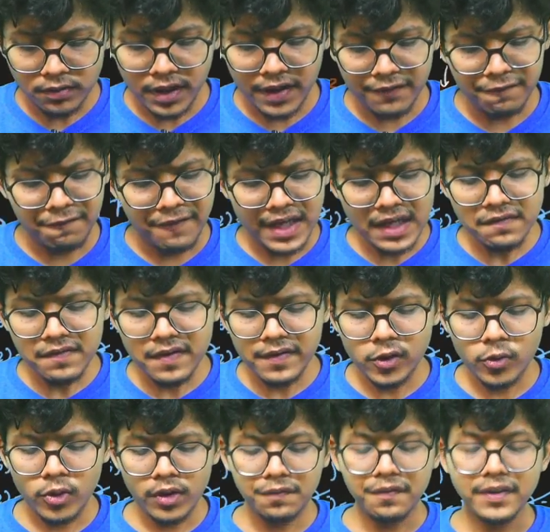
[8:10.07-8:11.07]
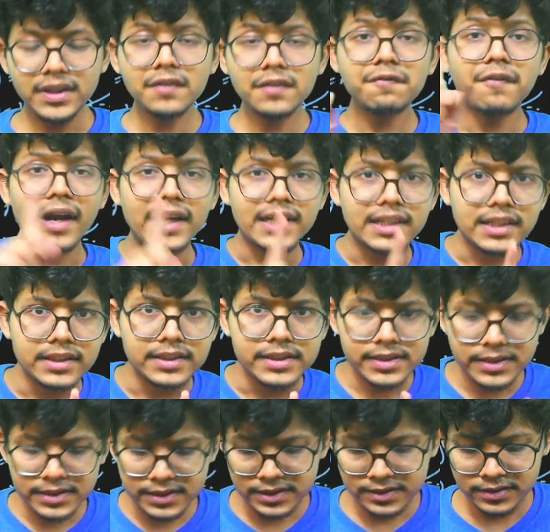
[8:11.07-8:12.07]
when we will go and find the
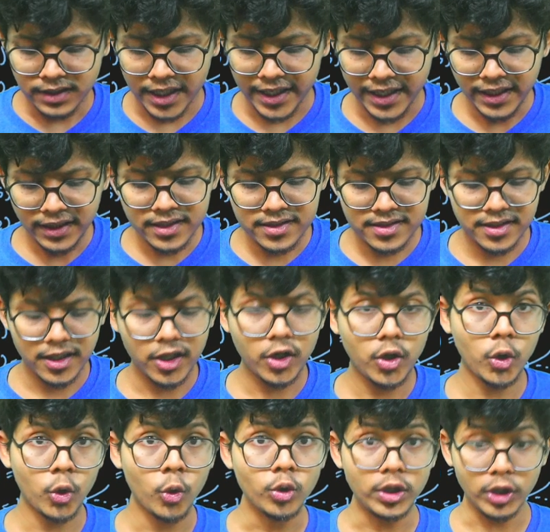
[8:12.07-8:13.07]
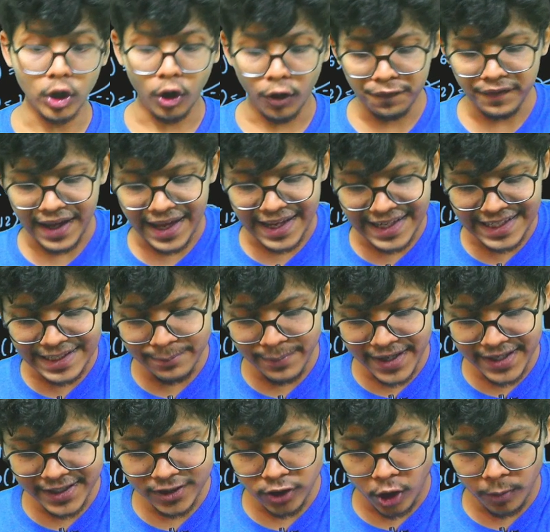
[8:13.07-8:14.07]
factors, again, this is a root of
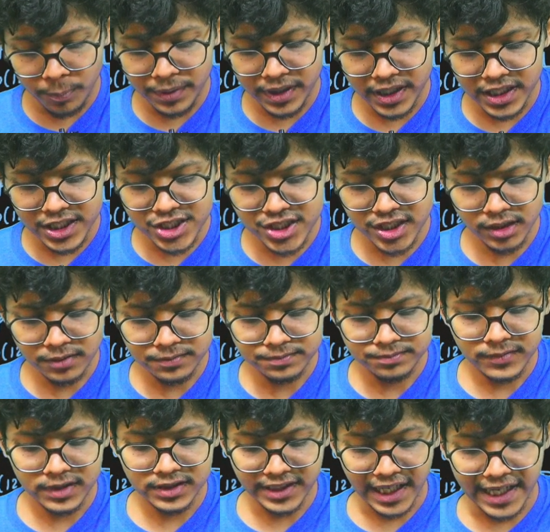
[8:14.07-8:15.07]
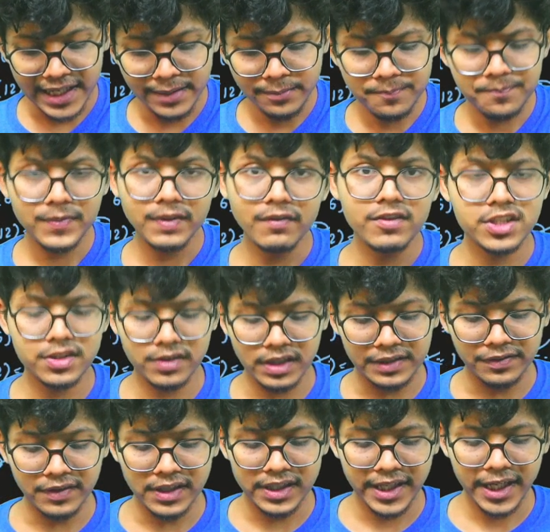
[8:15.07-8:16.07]
element operation time which it
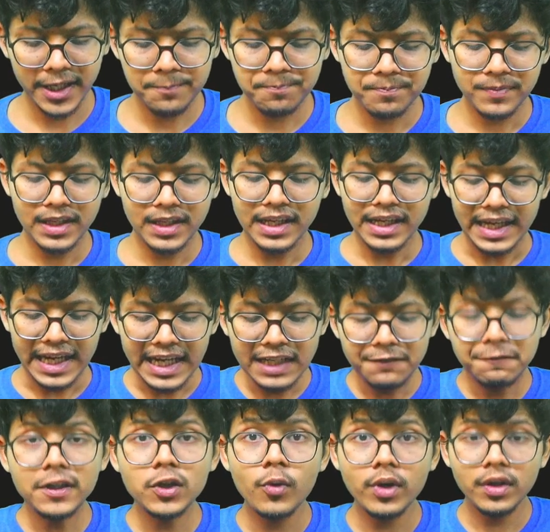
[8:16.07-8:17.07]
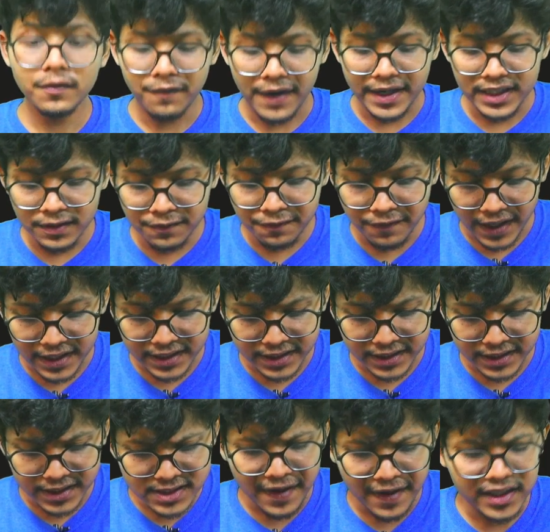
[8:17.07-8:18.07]
will take. It will go and find the
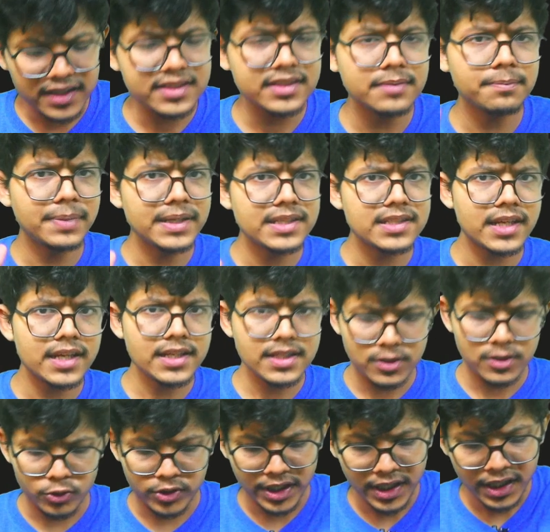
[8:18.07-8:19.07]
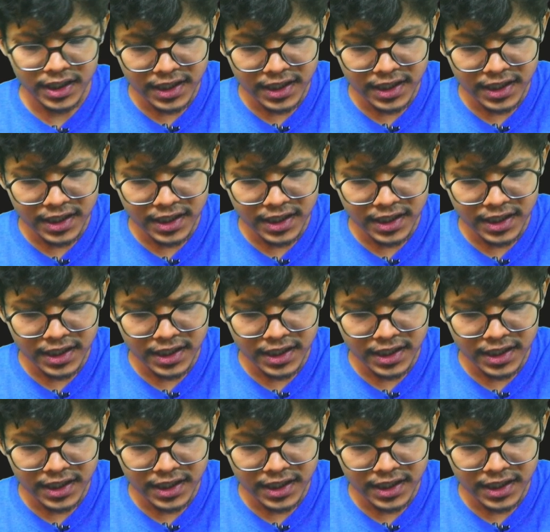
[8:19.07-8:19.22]
factors. Factor simply says, okay,